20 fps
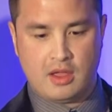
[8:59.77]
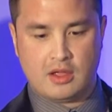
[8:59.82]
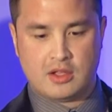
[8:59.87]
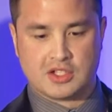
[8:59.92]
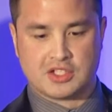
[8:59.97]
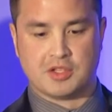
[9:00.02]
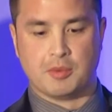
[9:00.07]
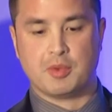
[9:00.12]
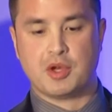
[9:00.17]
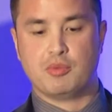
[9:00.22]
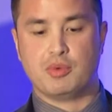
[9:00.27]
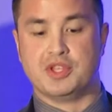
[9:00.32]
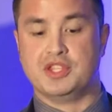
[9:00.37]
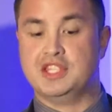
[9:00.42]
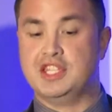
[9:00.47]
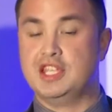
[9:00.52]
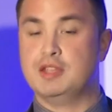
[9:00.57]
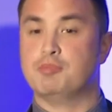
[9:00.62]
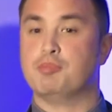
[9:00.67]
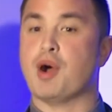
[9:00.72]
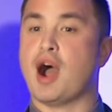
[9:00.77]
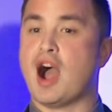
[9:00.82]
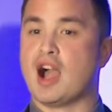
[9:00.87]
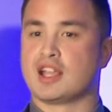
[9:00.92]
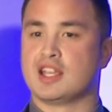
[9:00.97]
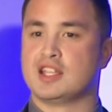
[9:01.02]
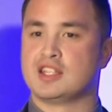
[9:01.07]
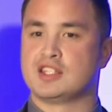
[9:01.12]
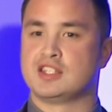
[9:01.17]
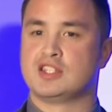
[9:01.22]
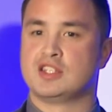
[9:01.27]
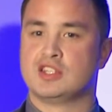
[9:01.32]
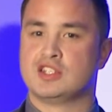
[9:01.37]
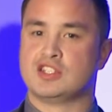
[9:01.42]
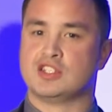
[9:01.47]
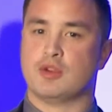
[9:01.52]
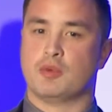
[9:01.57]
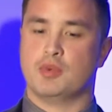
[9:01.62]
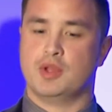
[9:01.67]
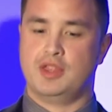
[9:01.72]
Somebody with deep pockets,
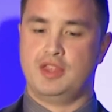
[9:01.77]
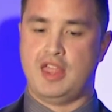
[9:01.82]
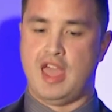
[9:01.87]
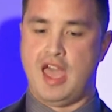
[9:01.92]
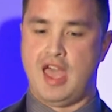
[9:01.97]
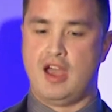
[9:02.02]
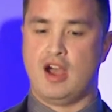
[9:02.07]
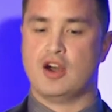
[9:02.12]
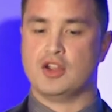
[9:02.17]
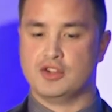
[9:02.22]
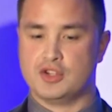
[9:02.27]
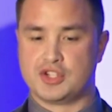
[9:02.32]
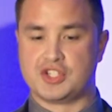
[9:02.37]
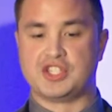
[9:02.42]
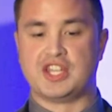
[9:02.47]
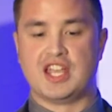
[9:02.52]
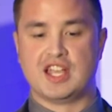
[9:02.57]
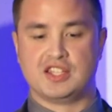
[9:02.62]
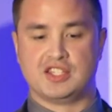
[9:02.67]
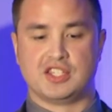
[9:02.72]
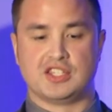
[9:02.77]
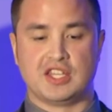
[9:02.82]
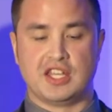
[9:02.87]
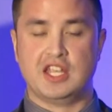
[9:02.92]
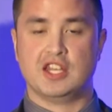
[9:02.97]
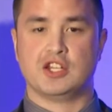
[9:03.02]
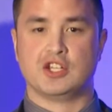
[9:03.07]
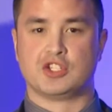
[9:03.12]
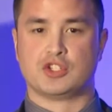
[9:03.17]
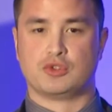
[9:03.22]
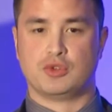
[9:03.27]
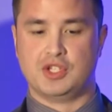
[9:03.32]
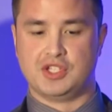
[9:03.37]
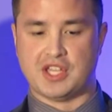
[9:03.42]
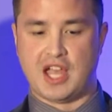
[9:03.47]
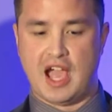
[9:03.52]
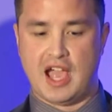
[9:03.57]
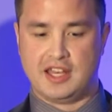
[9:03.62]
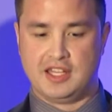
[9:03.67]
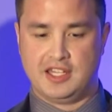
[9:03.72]
someone that understands this industry's
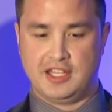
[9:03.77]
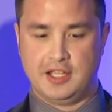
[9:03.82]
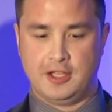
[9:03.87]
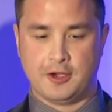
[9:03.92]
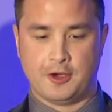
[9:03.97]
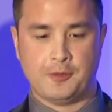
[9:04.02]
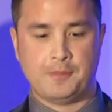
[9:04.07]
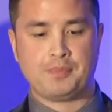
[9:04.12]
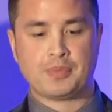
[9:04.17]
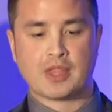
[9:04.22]
ideal,